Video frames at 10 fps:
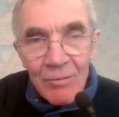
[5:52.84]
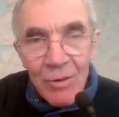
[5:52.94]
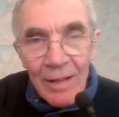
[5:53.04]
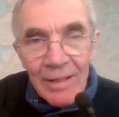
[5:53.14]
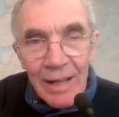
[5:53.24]

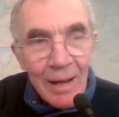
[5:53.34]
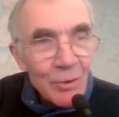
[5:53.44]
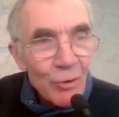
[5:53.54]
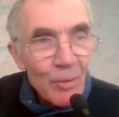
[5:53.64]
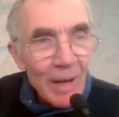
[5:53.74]
rising
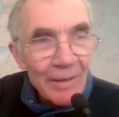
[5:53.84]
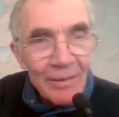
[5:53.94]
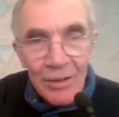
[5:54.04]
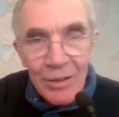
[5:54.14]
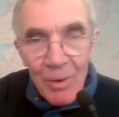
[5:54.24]
up to about
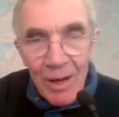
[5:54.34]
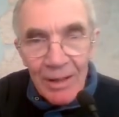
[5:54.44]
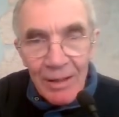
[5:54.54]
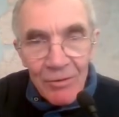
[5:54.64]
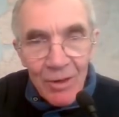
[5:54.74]

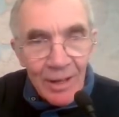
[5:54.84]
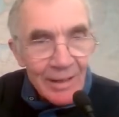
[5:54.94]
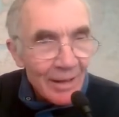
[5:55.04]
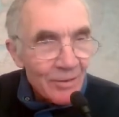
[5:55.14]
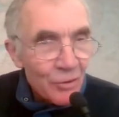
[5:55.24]
31 and right
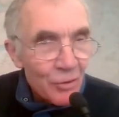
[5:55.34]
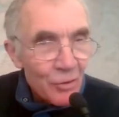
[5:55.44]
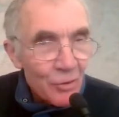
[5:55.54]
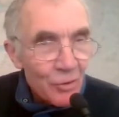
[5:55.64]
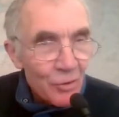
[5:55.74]
down
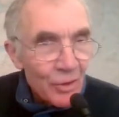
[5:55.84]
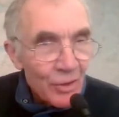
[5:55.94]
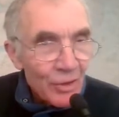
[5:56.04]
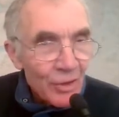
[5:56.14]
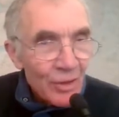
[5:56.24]
to
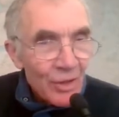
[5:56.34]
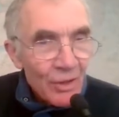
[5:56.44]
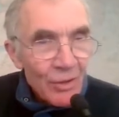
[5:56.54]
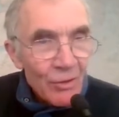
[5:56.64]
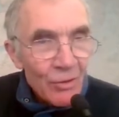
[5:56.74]

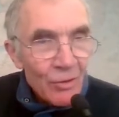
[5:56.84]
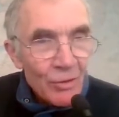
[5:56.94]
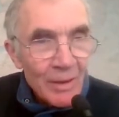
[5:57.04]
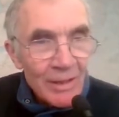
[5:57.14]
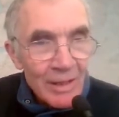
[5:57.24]
oh
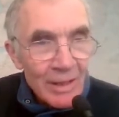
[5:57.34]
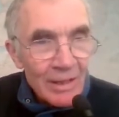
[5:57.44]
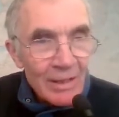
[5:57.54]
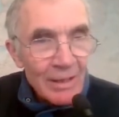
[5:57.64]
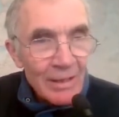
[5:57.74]

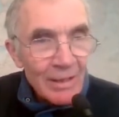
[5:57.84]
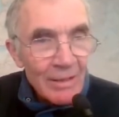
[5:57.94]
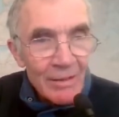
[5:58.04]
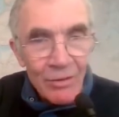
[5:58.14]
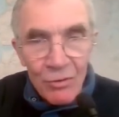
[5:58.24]

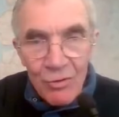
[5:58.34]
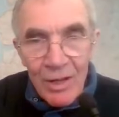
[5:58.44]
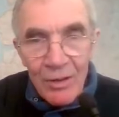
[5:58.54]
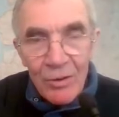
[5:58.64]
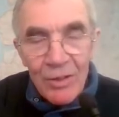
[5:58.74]

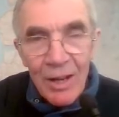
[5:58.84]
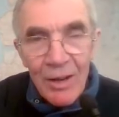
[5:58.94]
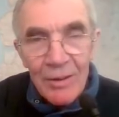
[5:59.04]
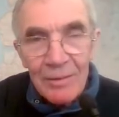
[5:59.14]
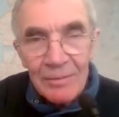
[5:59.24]
23 or
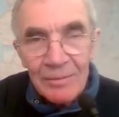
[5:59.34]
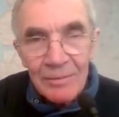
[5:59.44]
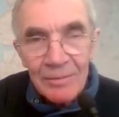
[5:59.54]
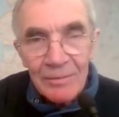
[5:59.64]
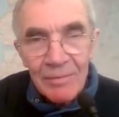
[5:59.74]
so.
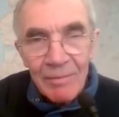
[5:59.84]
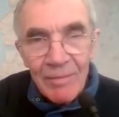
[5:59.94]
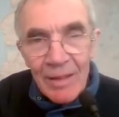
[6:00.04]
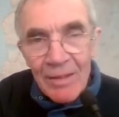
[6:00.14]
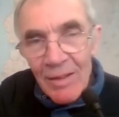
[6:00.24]

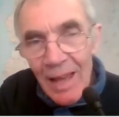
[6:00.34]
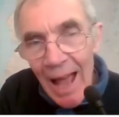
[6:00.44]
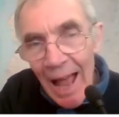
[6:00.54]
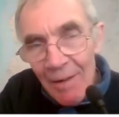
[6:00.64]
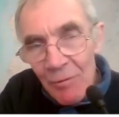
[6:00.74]
So the
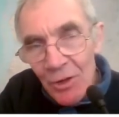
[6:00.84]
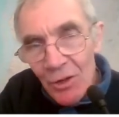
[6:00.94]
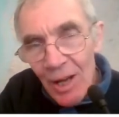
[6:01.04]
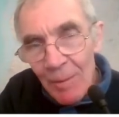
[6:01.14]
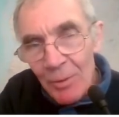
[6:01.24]

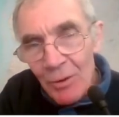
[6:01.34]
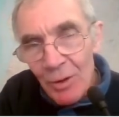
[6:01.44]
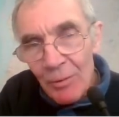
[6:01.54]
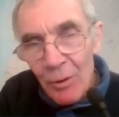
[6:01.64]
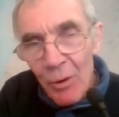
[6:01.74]
average temperature
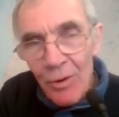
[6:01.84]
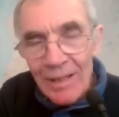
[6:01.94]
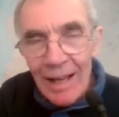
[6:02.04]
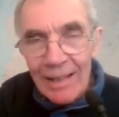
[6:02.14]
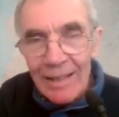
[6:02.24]
the floor
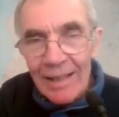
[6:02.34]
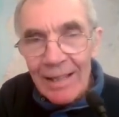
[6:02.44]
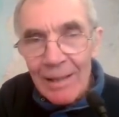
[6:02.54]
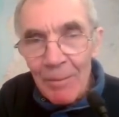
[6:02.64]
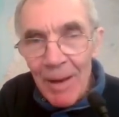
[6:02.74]
is getting
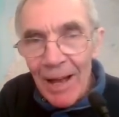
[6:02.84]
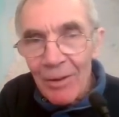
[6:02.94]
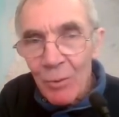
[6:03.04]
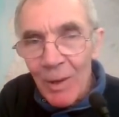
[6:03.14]
is about